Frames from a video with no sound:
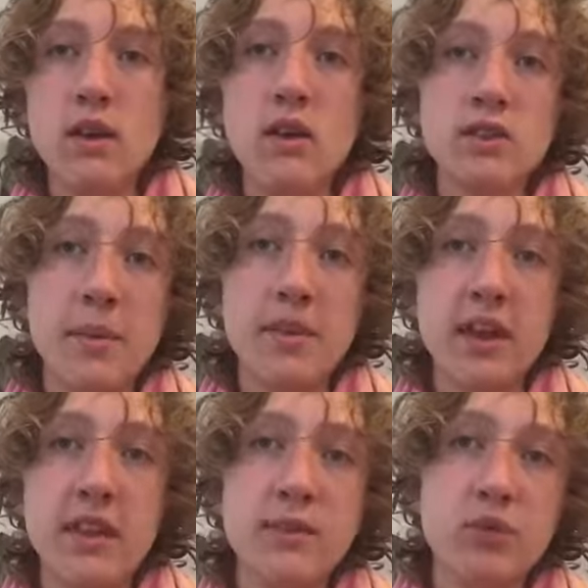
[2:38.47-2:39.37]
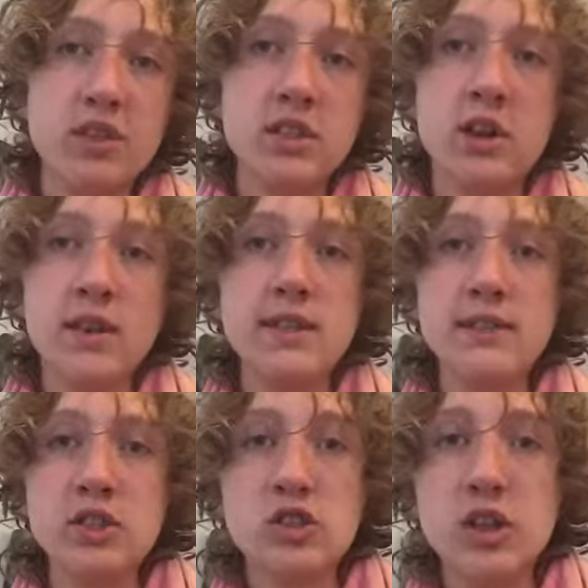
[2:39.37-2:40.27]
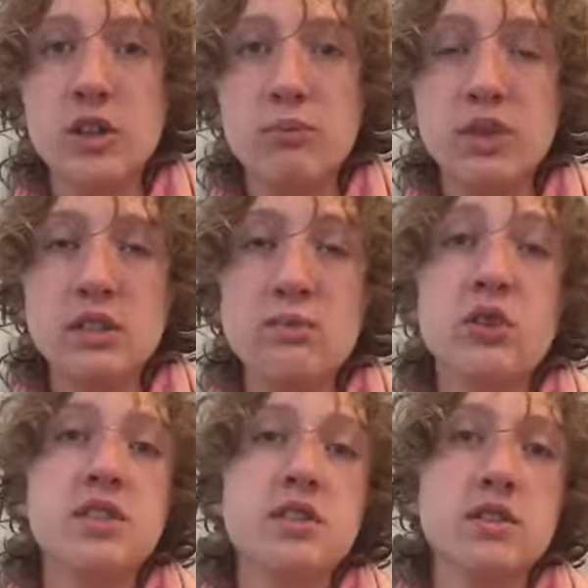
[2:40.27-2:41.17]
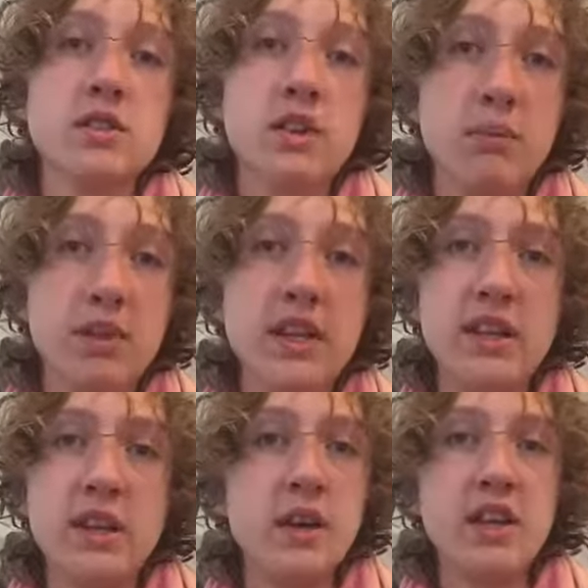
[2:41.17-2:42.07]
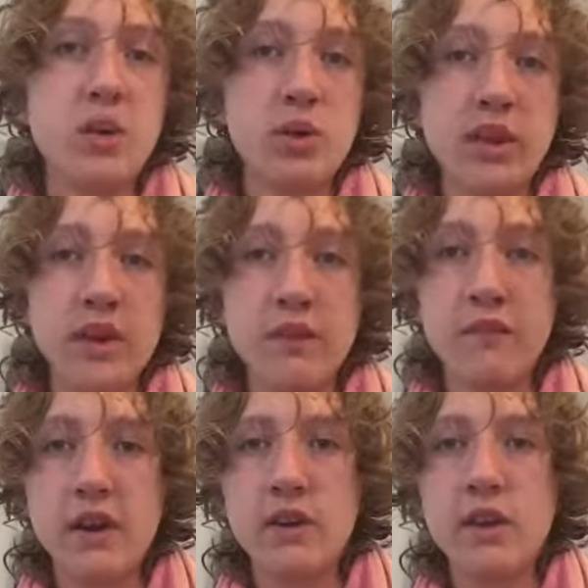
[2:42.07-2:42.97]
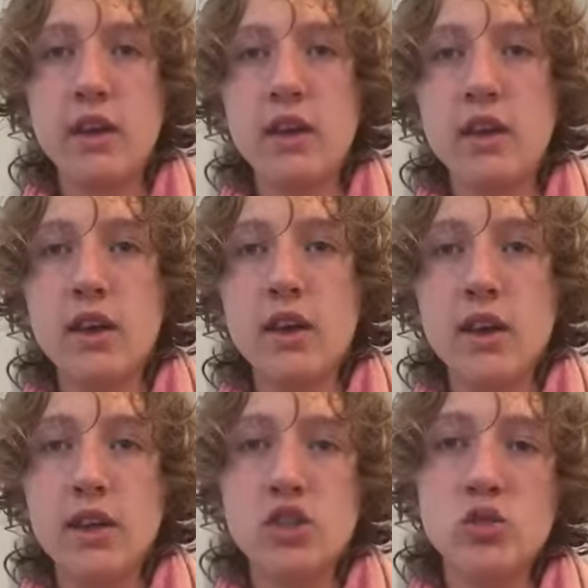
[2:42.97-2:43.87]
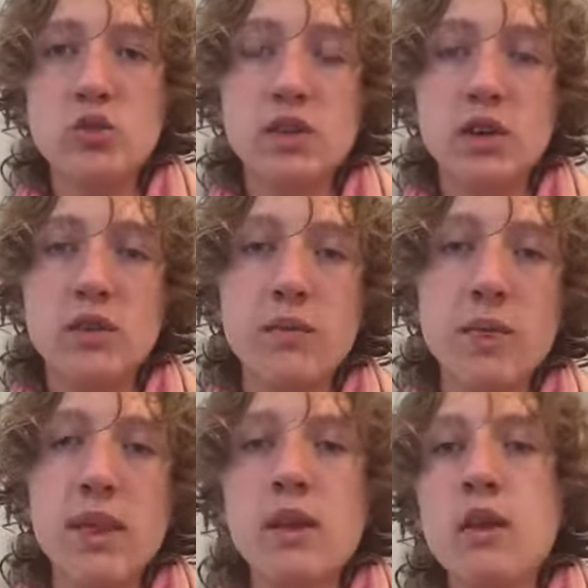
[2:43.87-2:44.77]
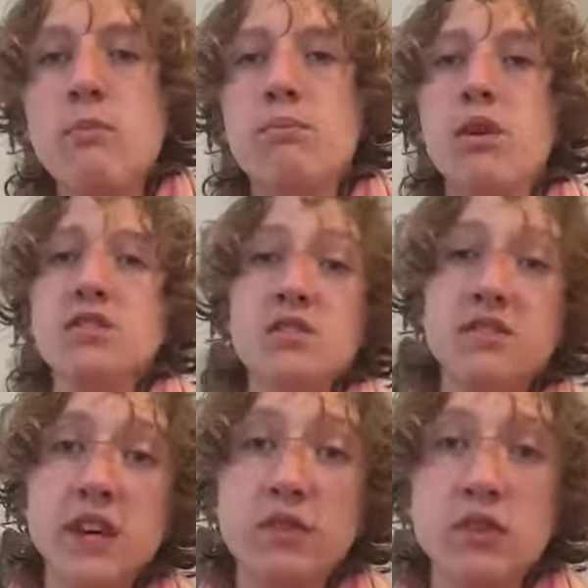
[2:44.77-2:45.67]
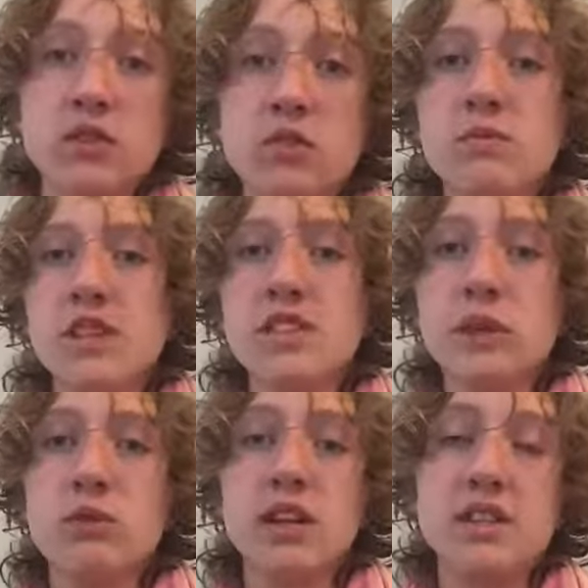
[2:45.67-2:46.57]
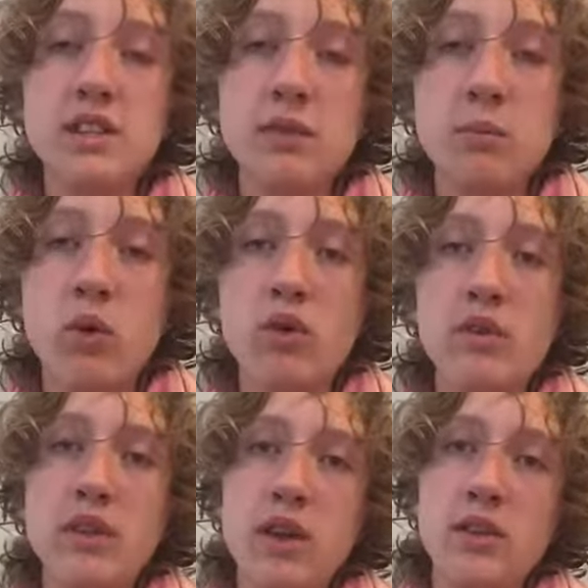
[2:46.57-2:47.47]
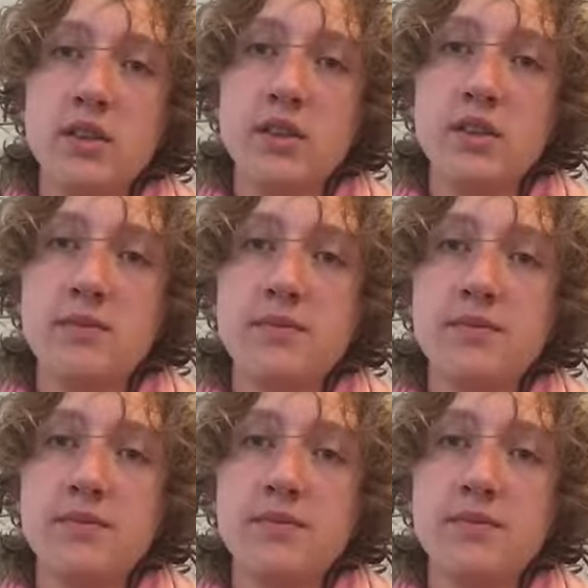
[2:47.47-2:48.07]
on top of that, the prison guards even treat the prisoners completely unequally and unfairly, and choose their personal favorites whom they terrorize even more than the others.